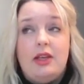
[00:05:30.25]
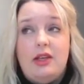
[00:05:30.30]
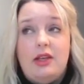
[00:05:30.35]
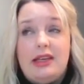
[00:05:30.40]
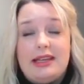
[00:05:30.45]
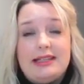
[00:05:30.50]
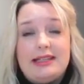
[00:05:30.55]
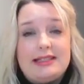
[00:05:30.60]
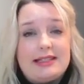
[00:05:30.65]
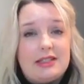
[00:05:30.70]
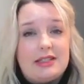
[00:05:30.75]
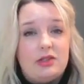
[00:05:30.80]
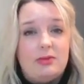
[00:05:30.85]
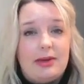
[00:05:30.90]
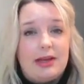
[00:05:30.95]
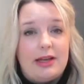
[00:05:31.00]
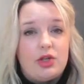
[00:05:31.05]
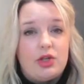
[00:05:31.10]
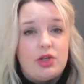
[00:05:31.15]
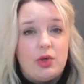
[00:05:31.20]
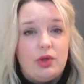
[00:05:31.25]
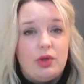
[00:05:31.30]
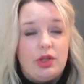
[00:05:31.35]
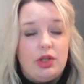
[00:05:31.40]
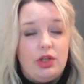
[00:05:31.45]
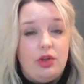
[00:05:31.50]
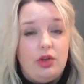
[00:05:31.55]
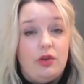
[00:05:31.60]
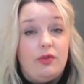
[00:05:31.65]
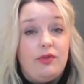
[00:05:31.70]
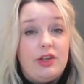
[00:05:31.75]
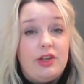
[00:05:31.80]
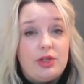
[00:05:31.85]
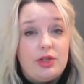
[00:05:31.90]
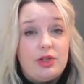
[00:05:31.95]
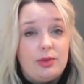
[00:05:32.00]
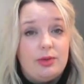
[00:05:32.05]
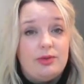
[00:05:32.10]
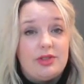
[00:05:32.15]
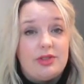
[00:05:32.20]
You can still make sure that your
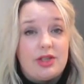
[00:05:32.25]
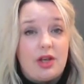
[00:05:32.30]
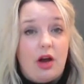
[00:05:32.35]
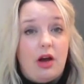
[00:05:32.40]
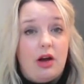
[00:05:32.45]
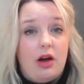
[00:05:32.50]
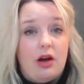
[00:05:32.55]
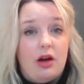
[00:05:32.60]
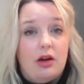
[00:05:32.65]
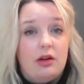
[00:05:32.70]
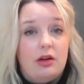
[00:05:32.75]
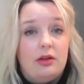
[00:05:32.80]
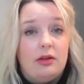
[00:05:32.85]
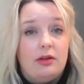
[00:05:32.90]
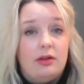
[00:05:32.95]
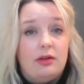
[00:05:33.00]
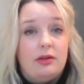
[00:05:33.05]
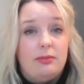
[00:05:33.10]
visuals are